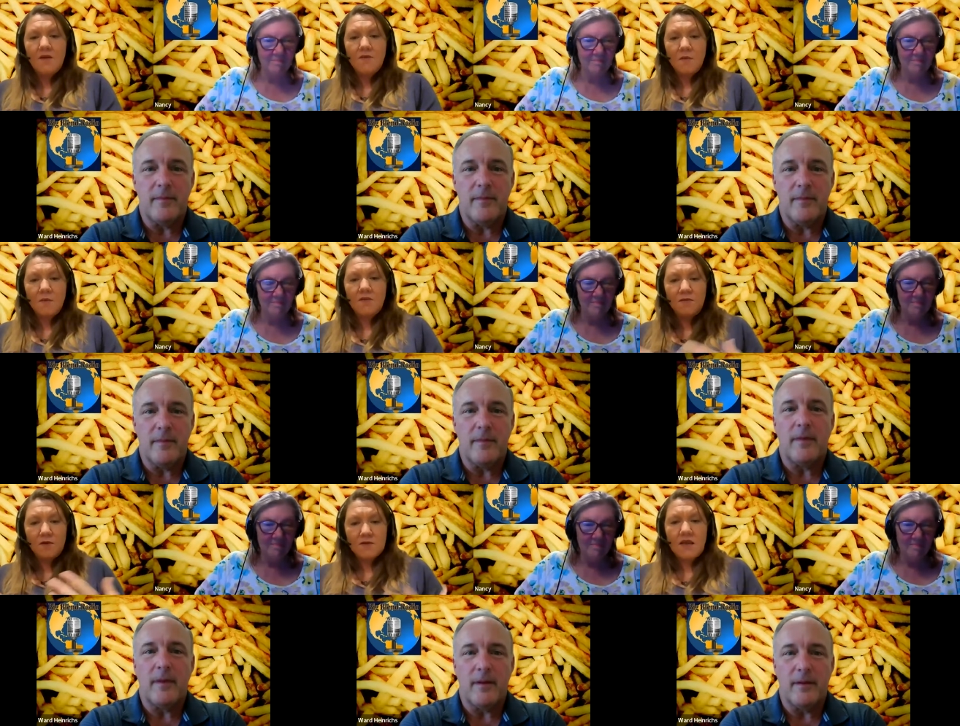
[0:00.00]
Speaker 1: from when you
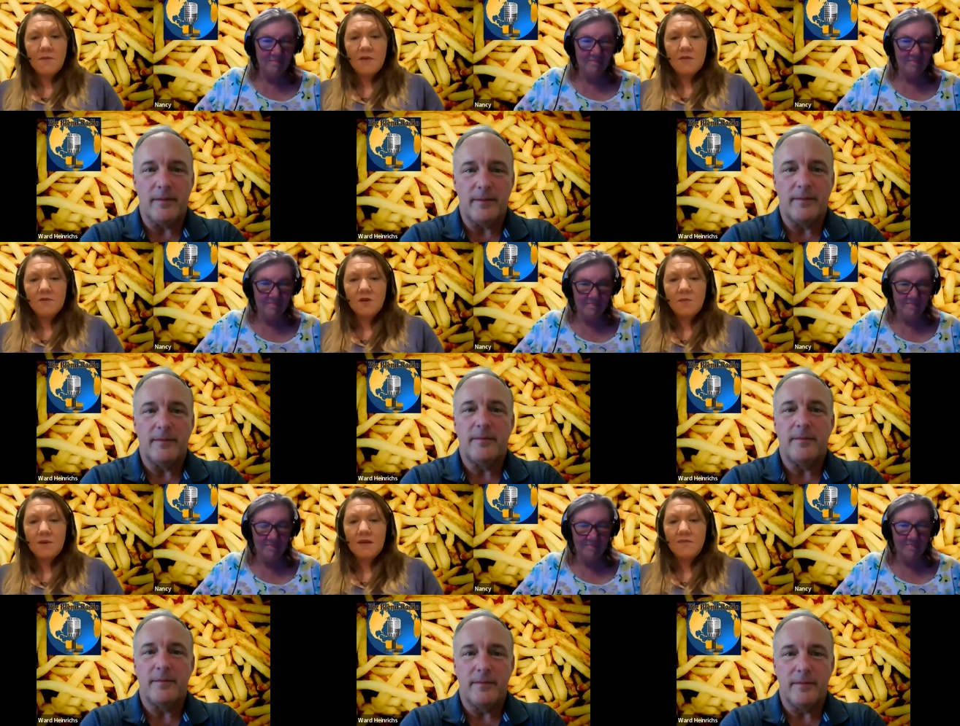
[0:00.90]
first came on the show,
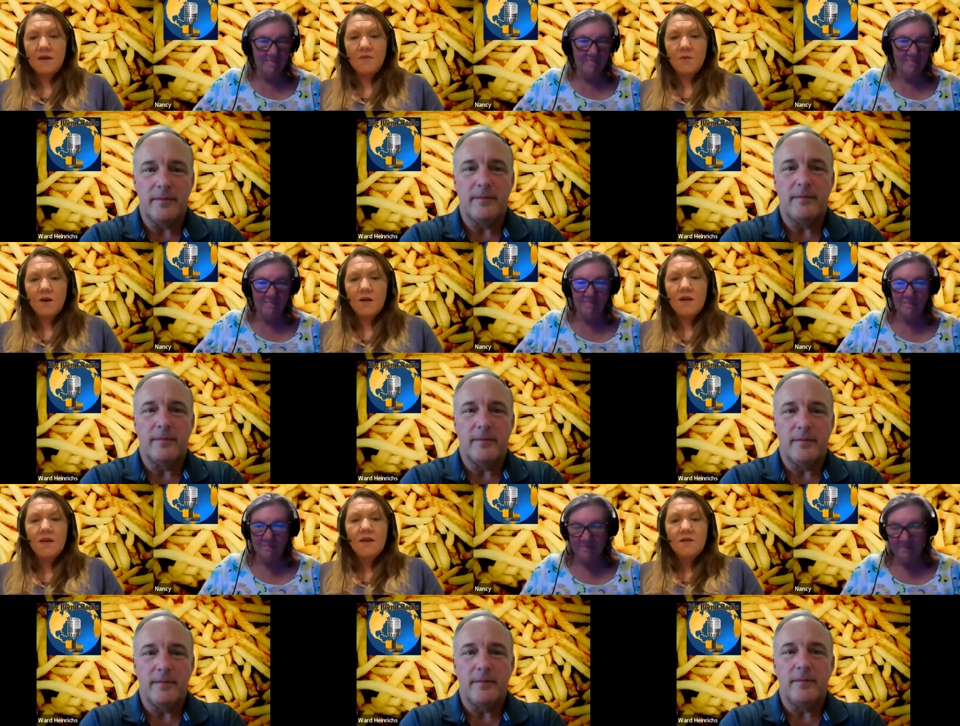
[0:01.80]
but give mm-hmm.
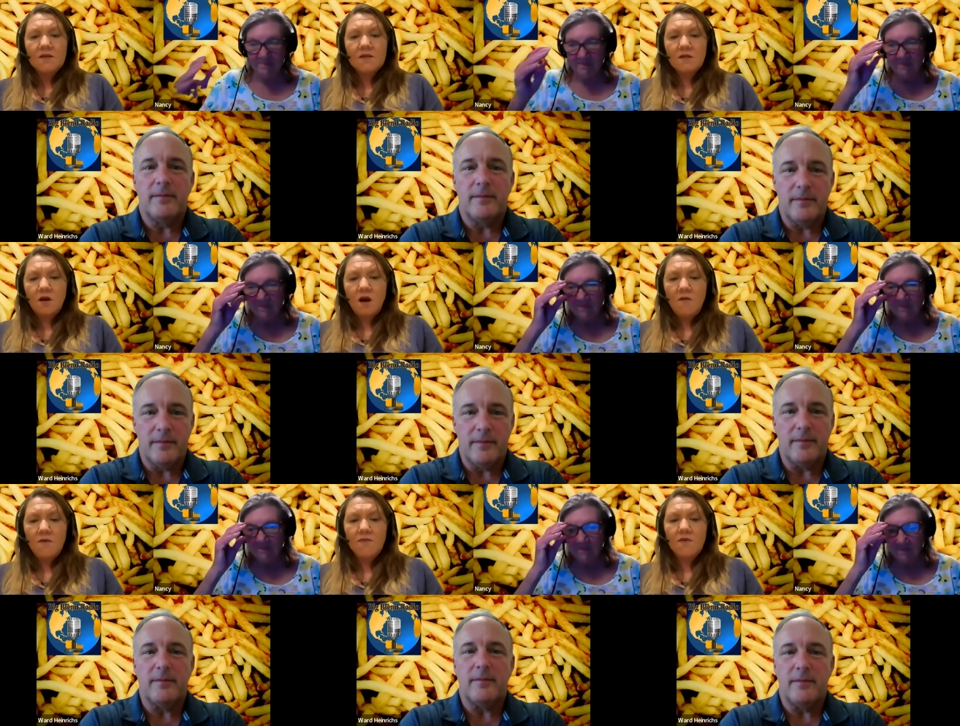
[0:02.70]
everyone just an
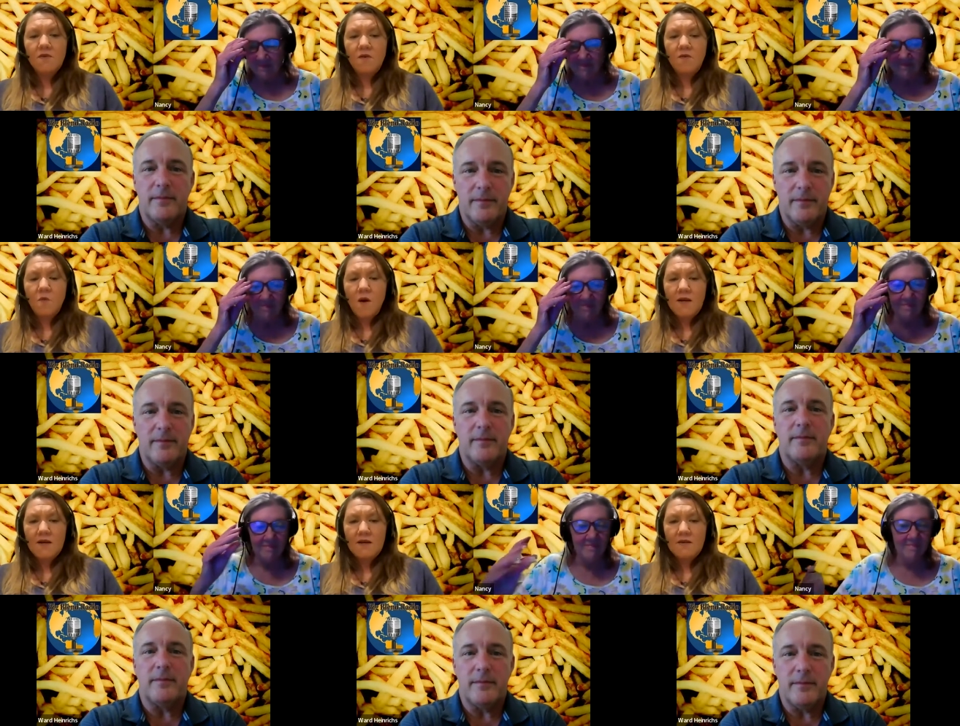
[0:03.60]
overview of
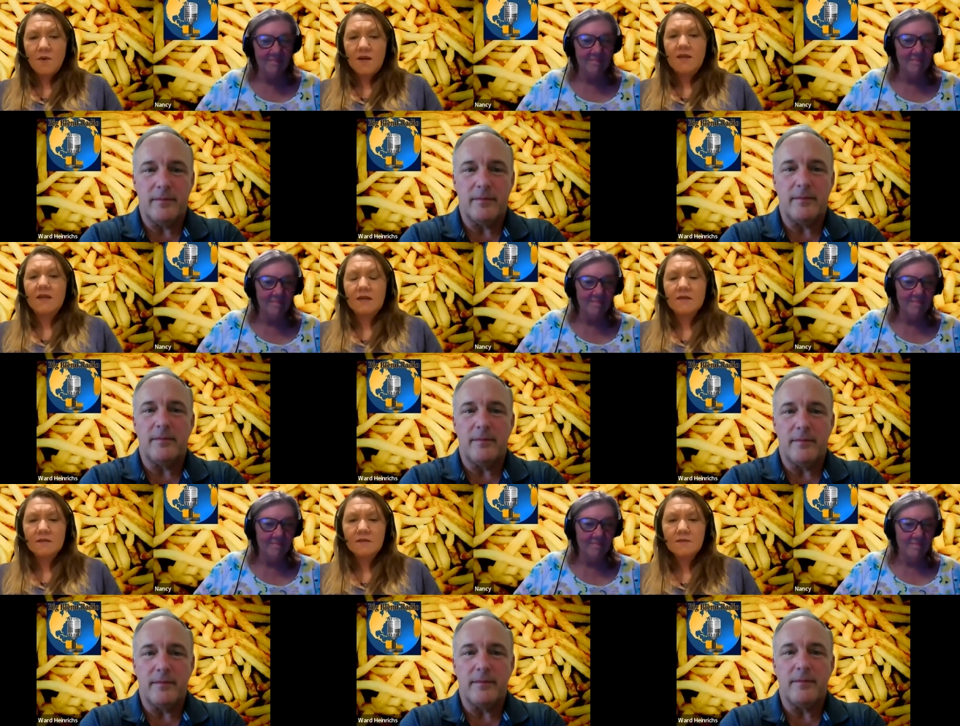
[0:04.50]
what it, what it
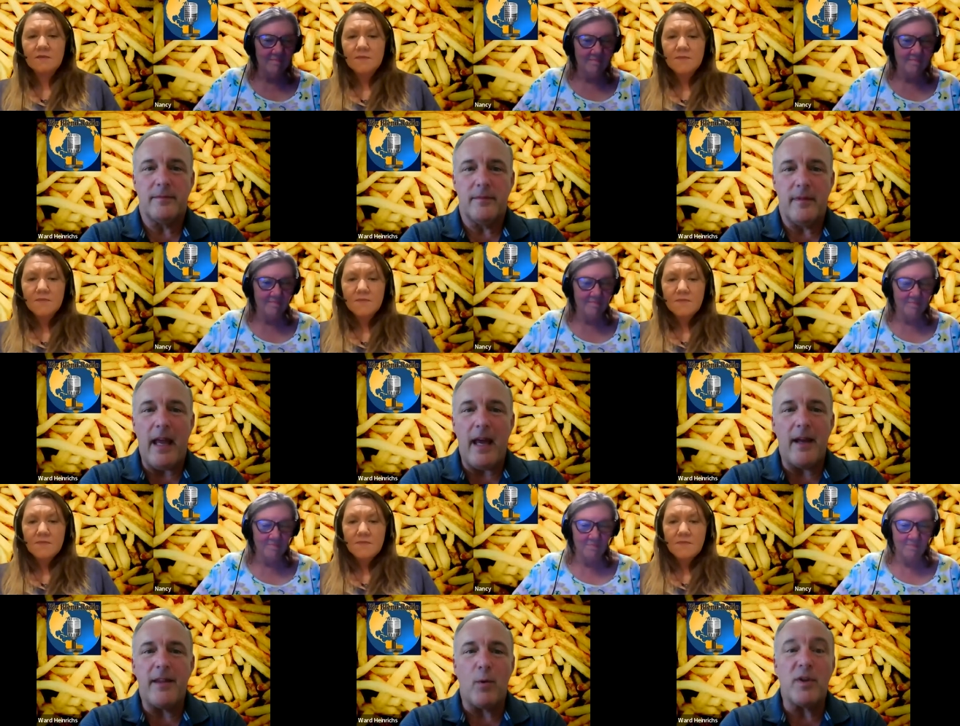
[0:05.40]
is.
Speaker 2: Yeah,
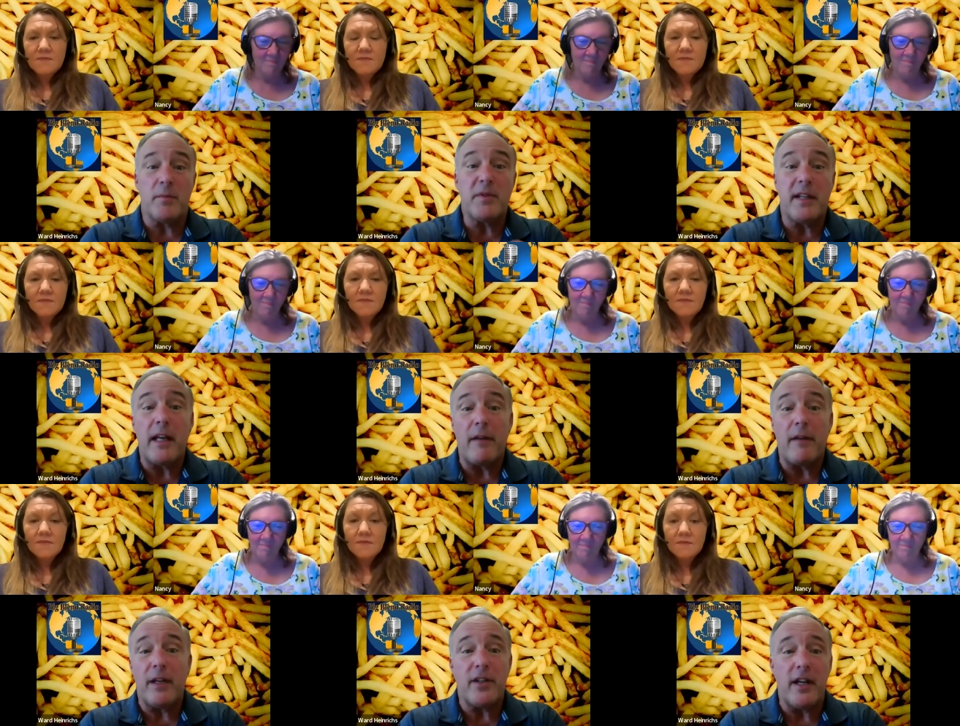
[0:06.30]
and there were some
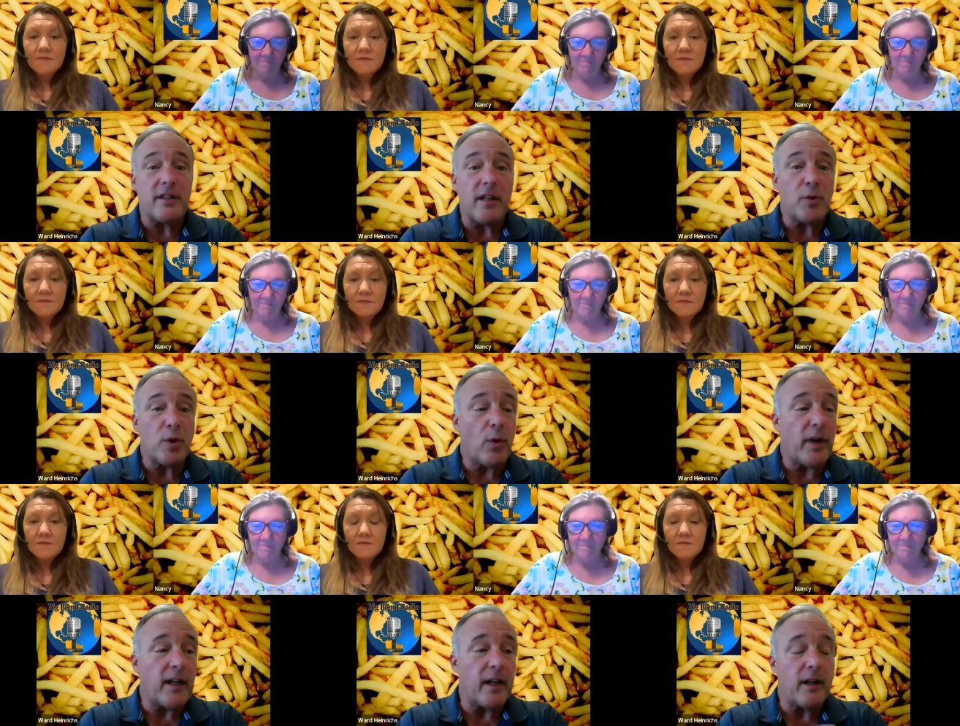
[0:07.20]
significant changes. I'm sure we'll
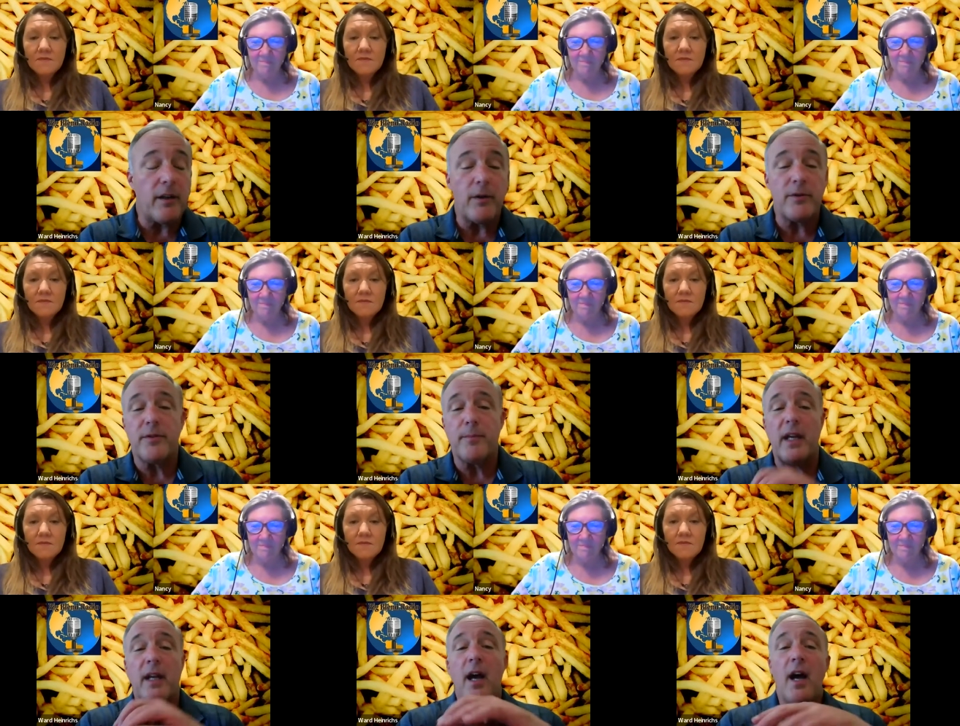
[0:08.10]
get into those.
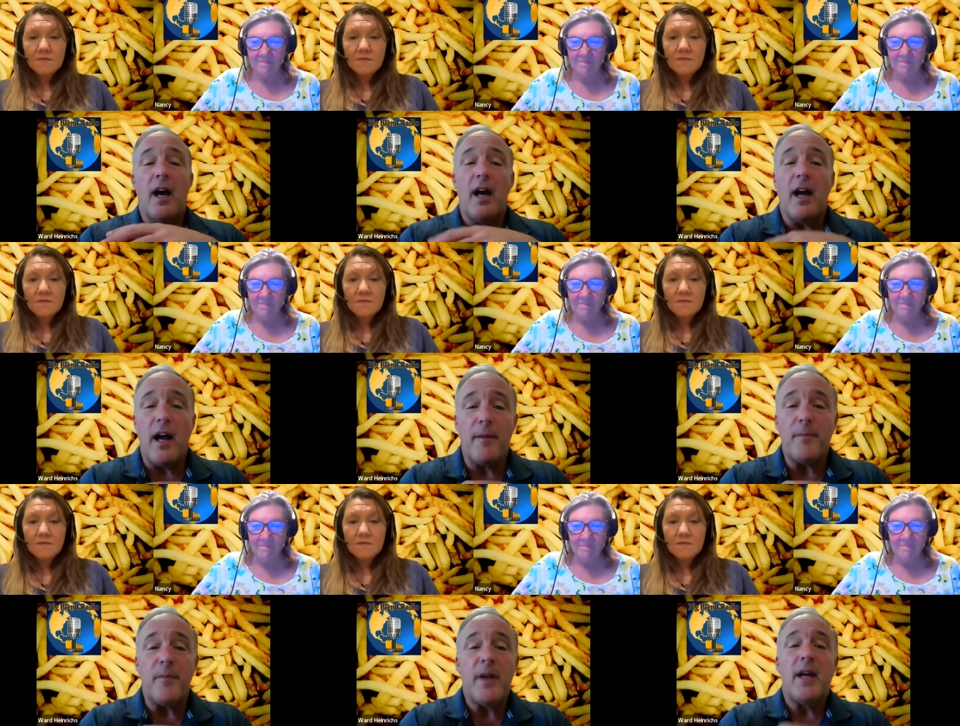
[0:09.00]
But uh,
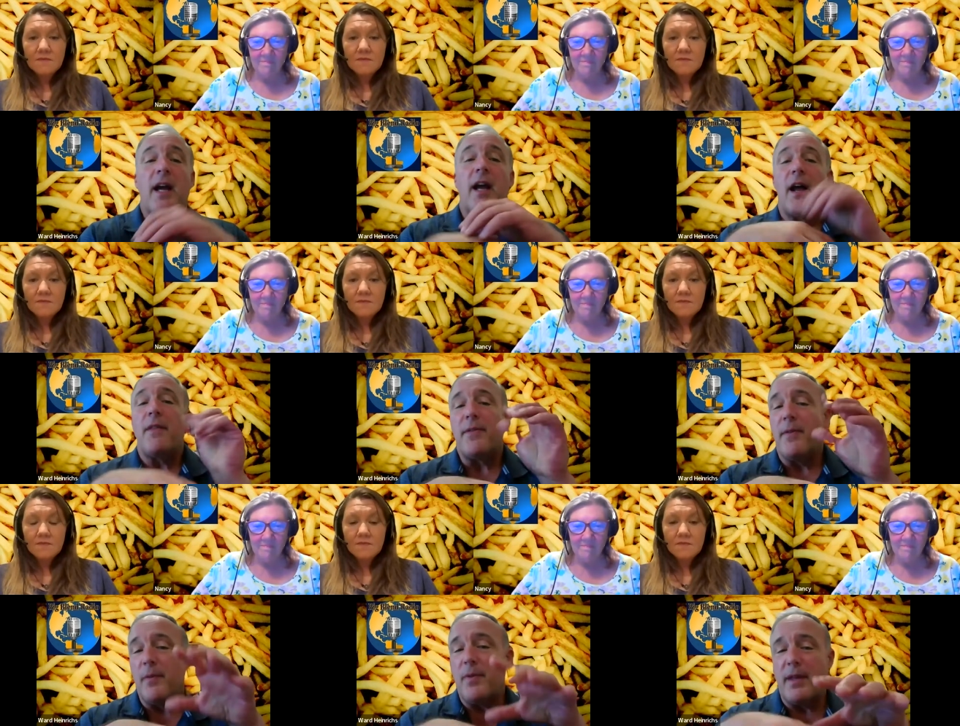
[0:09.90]

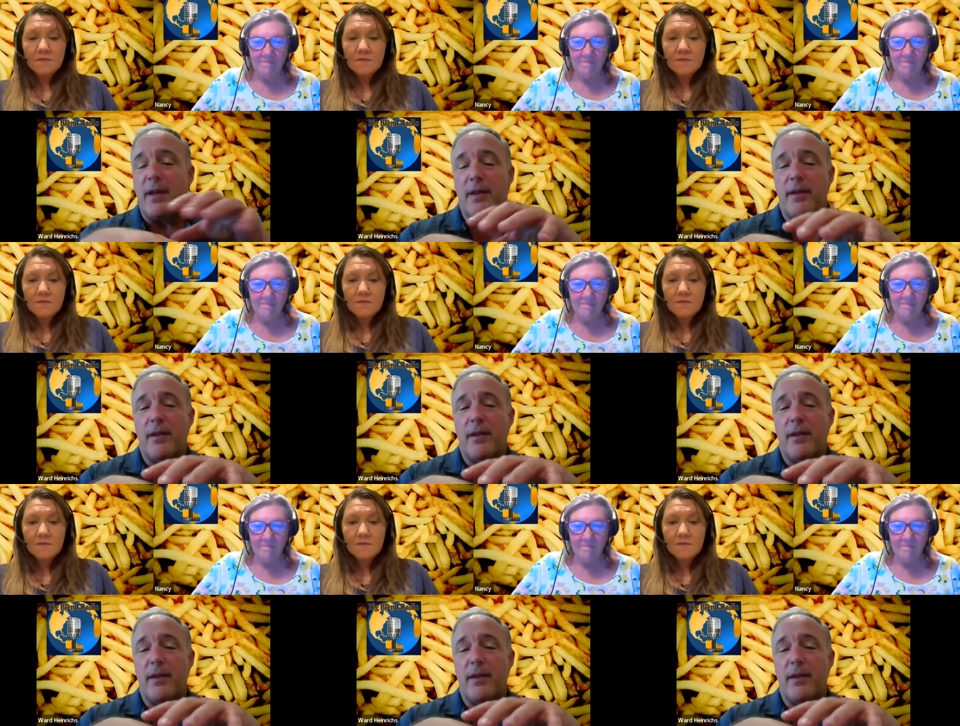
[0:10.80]
the